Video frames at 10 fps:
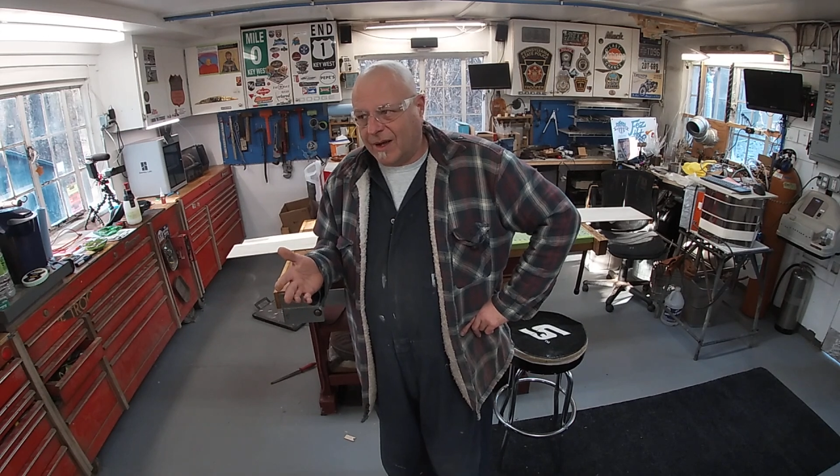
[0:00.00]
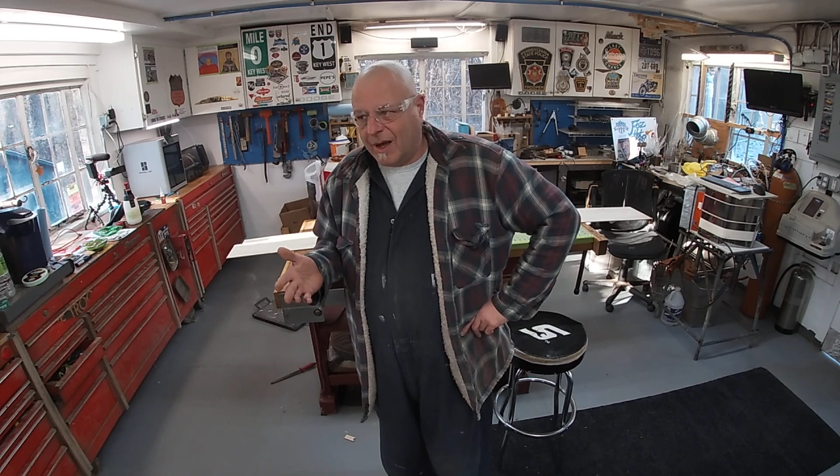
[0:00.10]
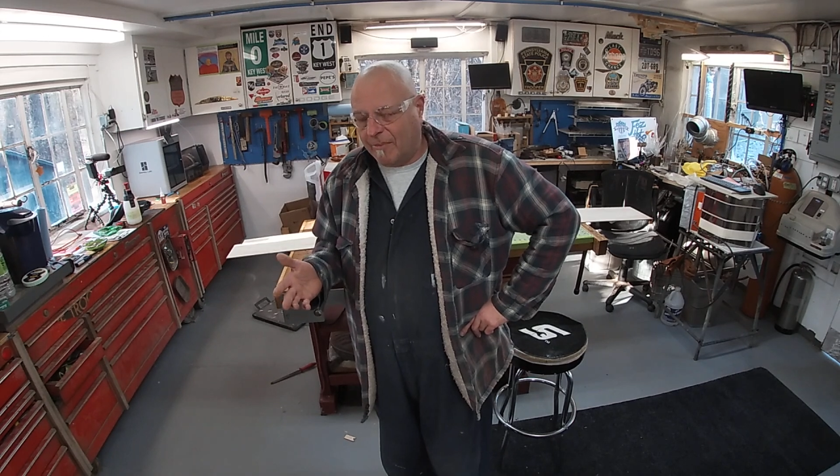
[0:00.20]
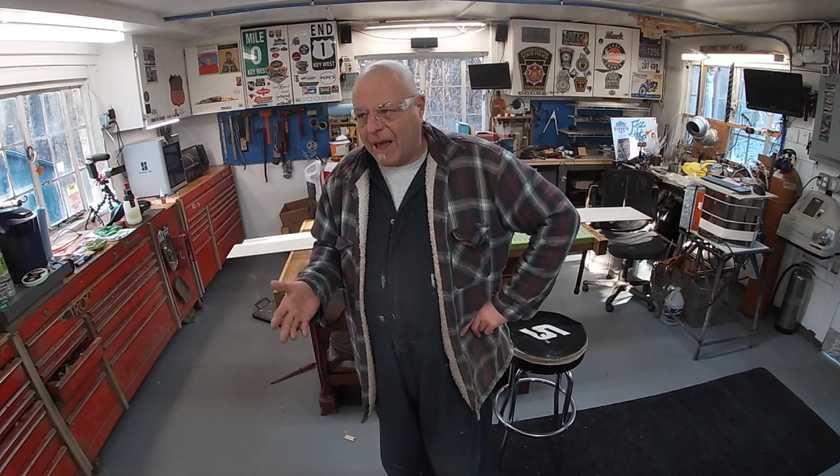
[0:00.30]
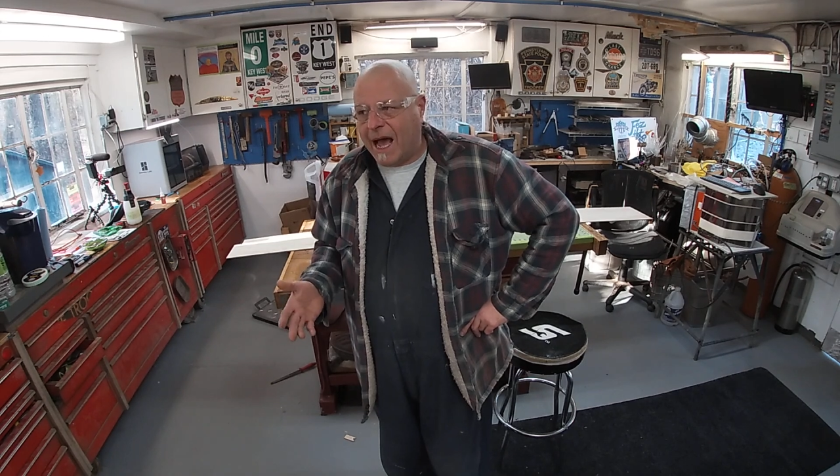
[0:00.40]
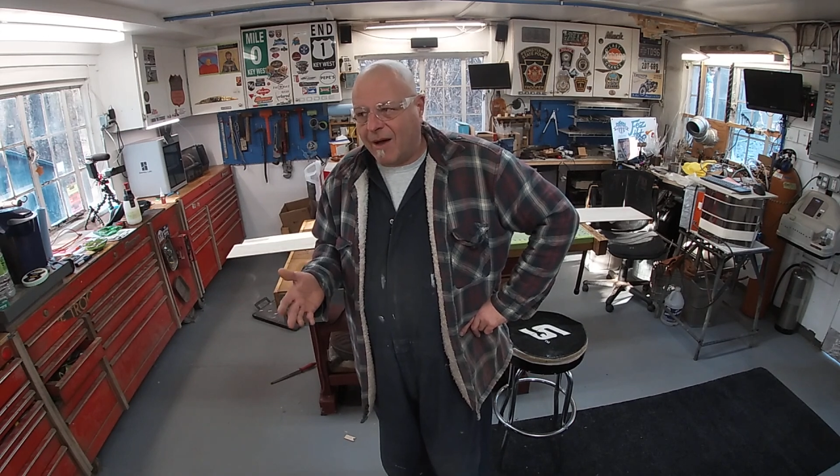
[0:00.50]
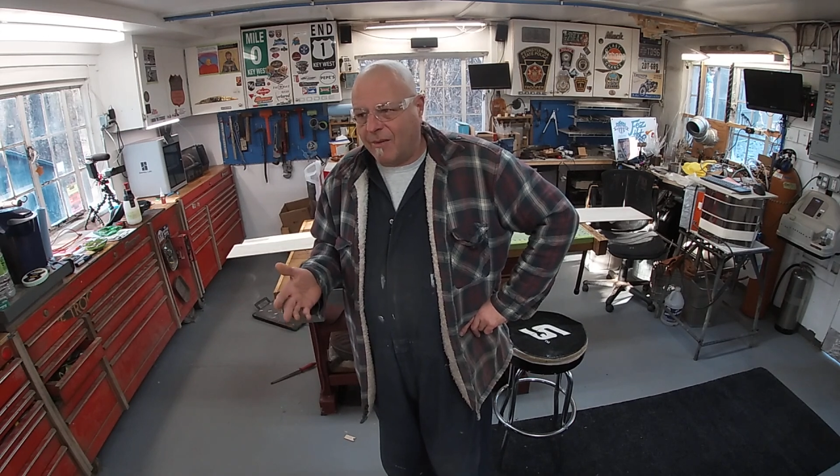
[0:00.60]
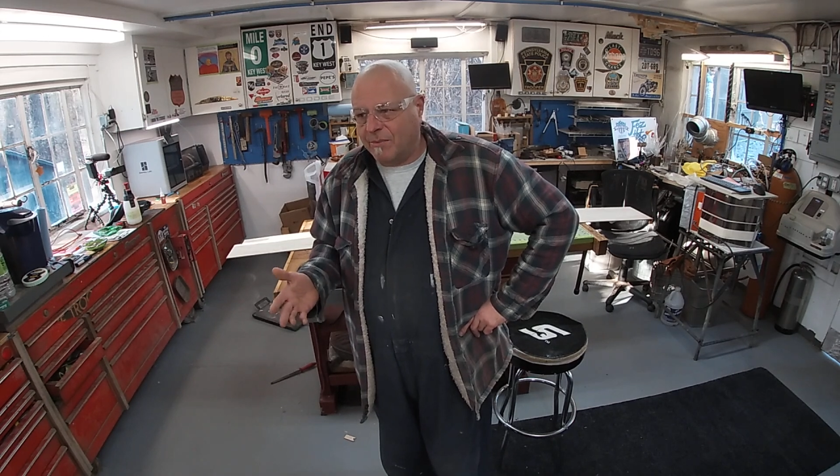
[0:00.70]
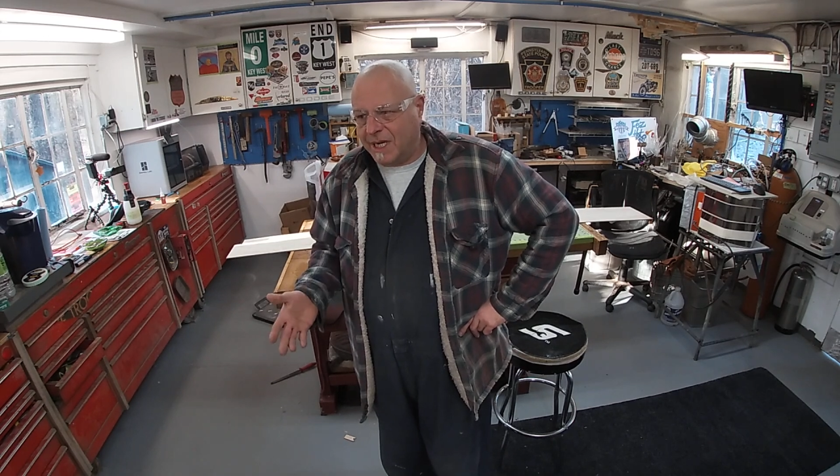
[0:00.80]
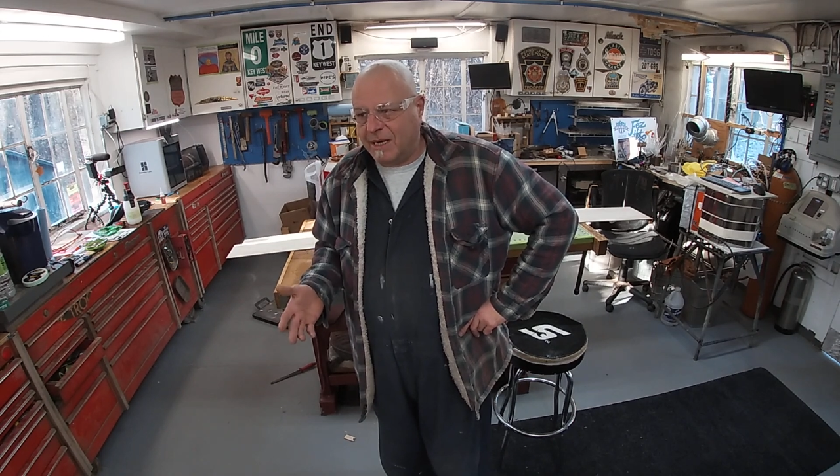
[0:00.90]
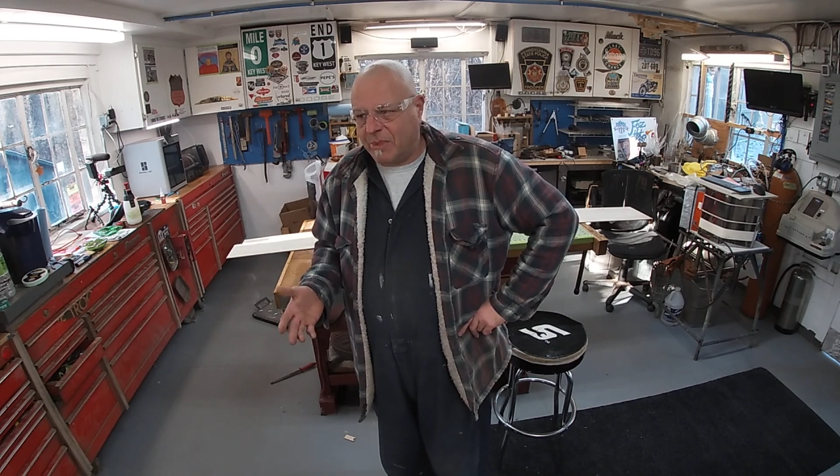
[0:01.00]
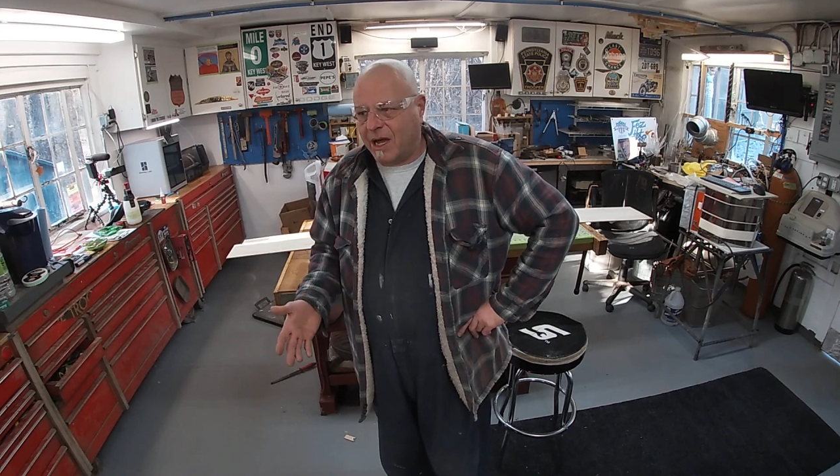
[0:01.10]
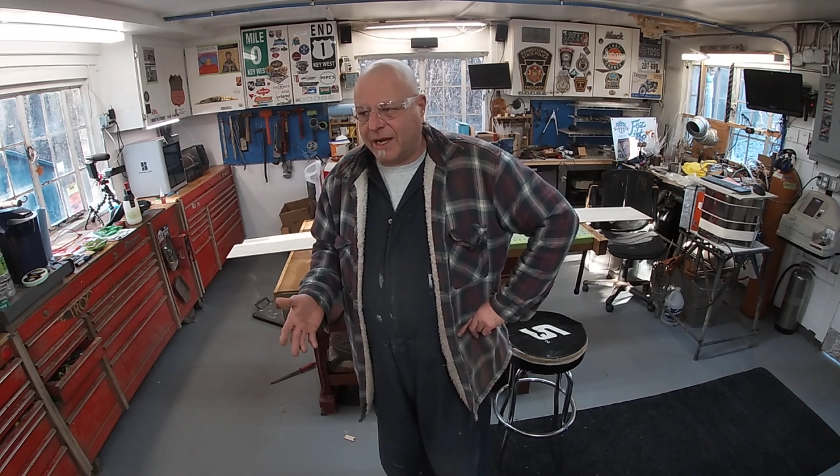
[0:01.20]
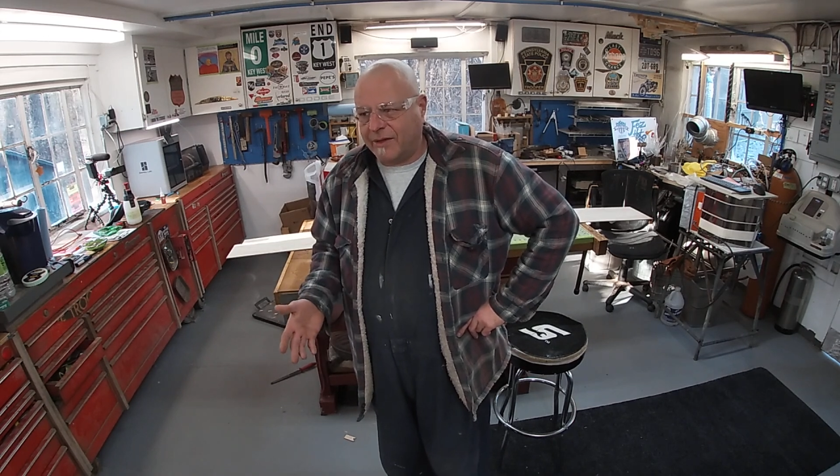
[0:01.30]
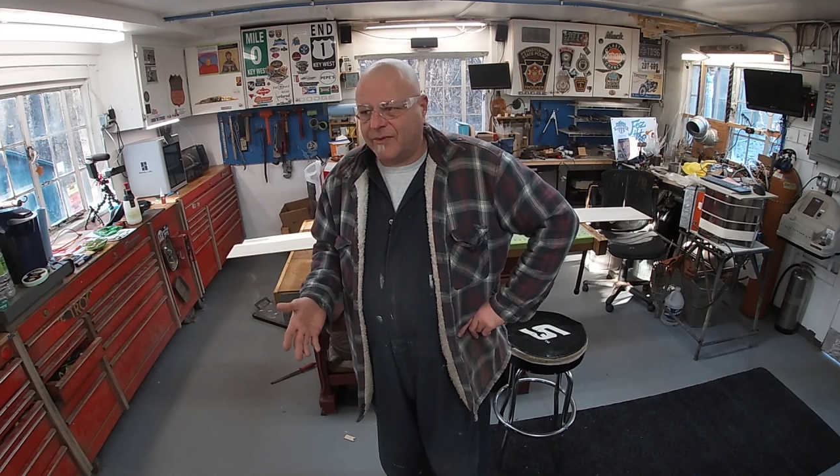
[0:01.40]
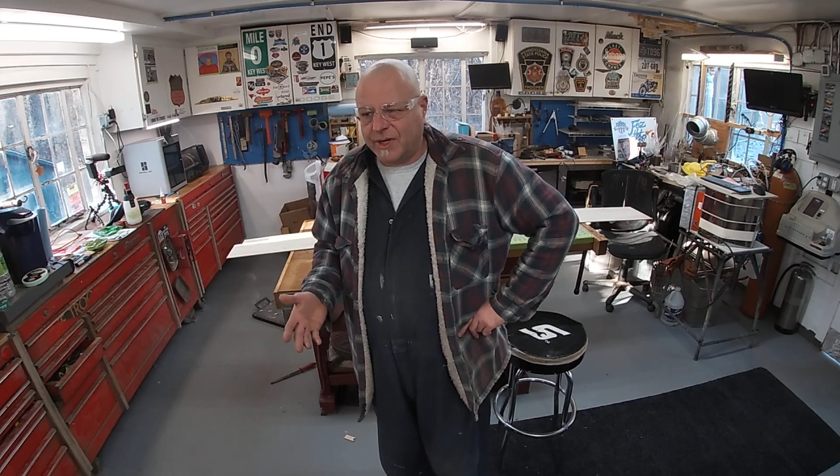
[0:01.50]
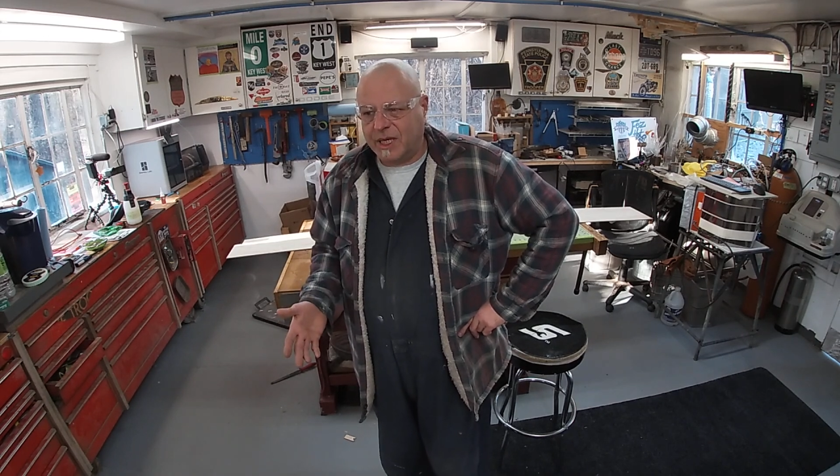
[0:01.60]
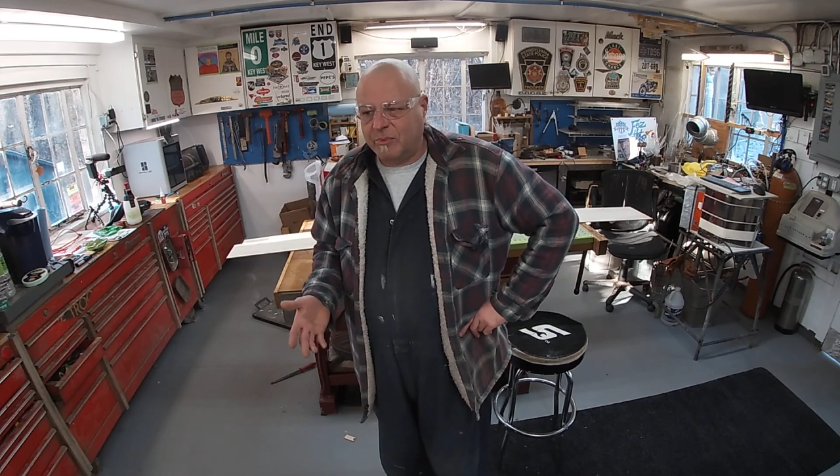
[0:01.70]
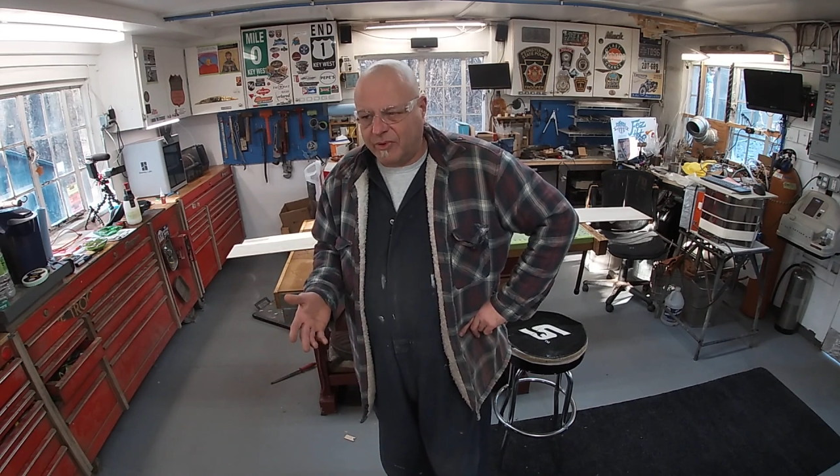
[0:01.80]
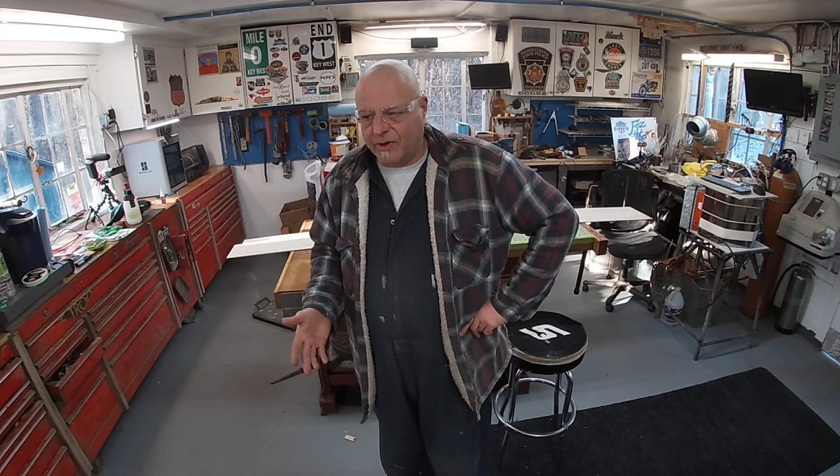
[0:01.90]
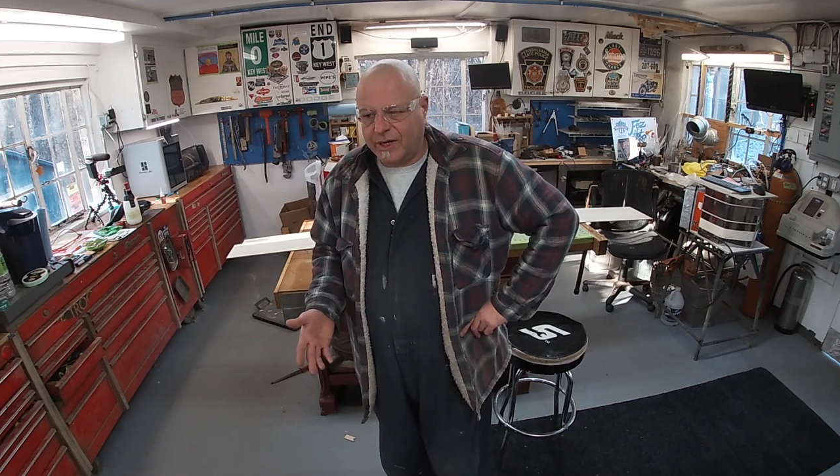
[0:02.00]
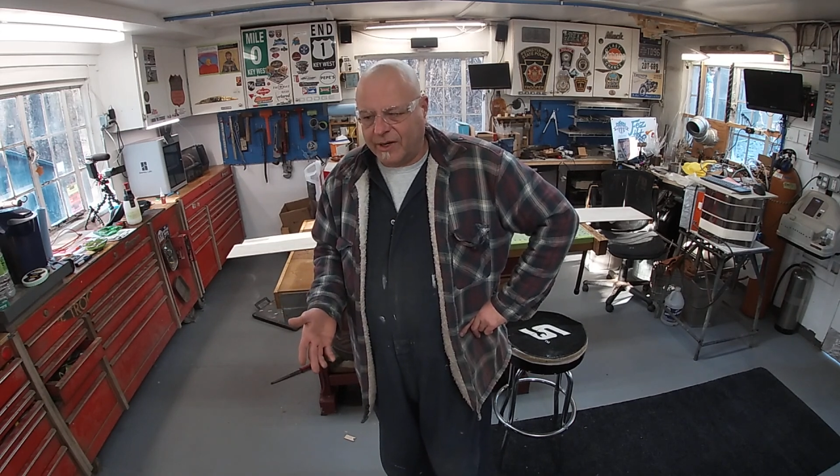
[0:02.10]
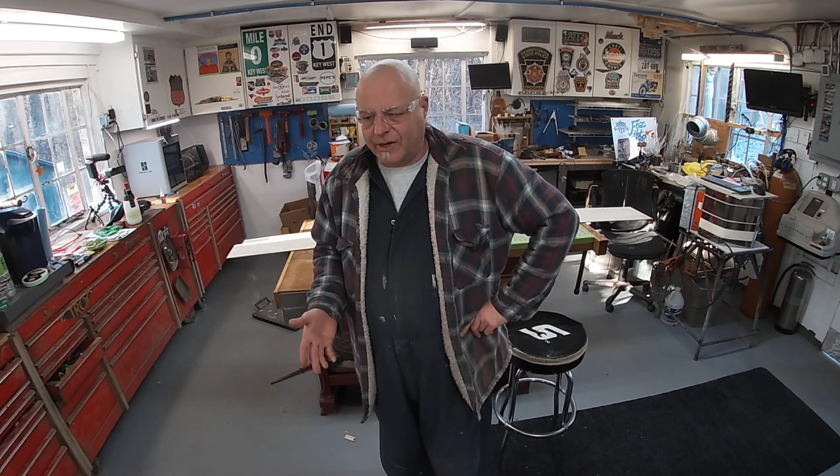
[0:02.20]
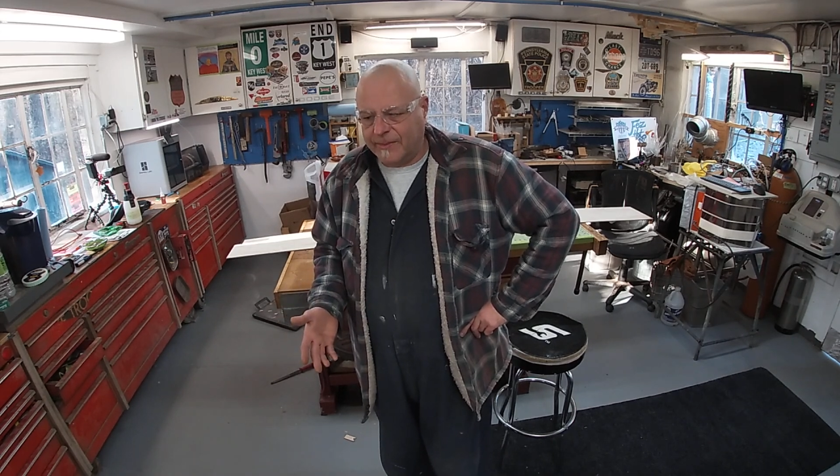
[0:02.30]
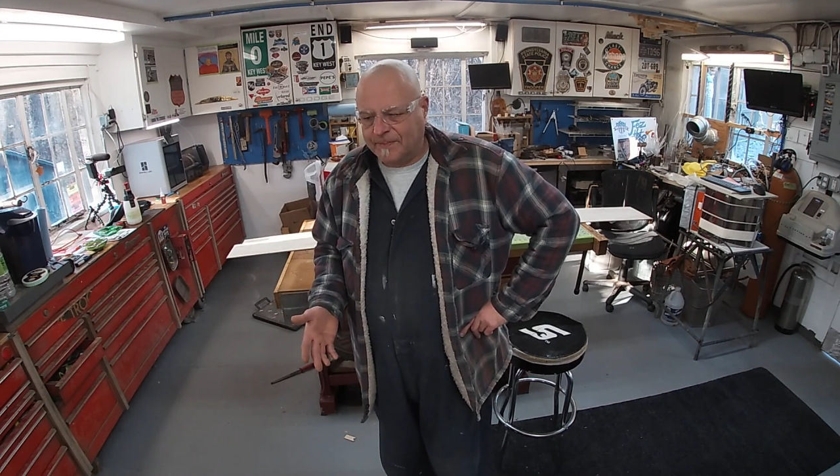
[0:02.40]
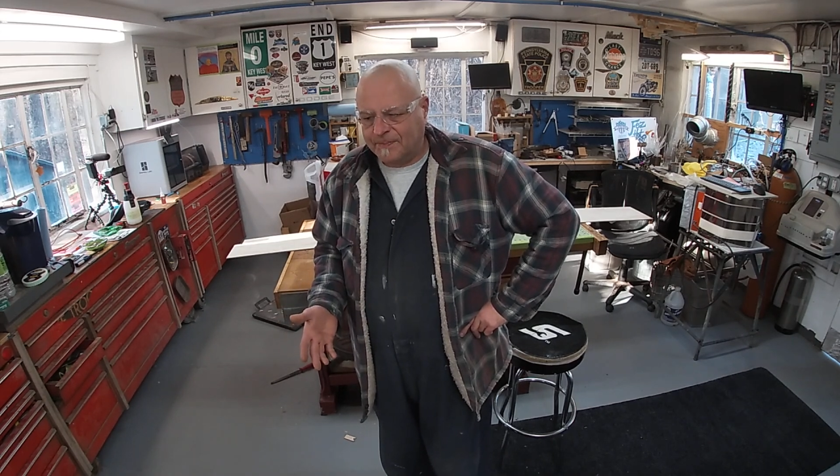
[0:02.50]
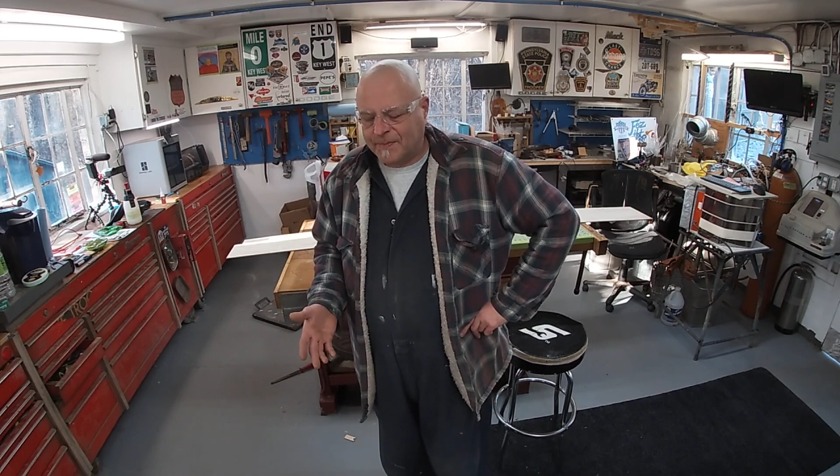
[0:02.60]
about me buying a 3D printer